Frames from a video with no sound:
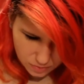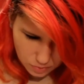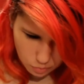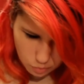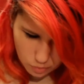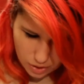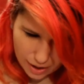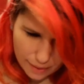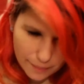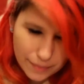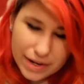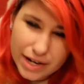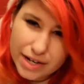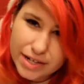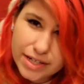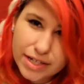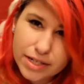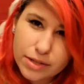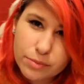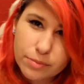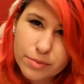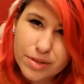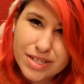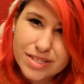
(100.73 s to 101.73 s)
Why would I need
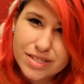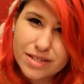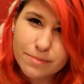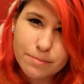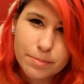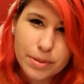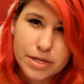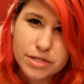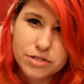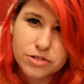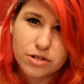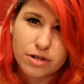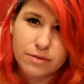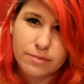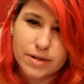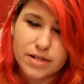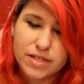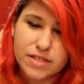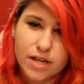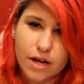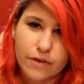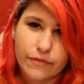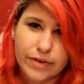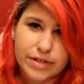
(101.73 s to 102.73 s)
a recent picture of
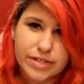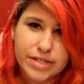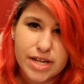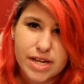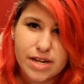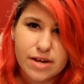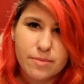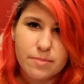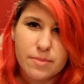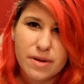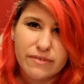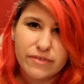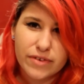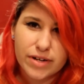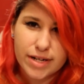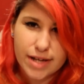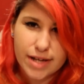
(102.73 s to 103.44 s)
myself? I take them every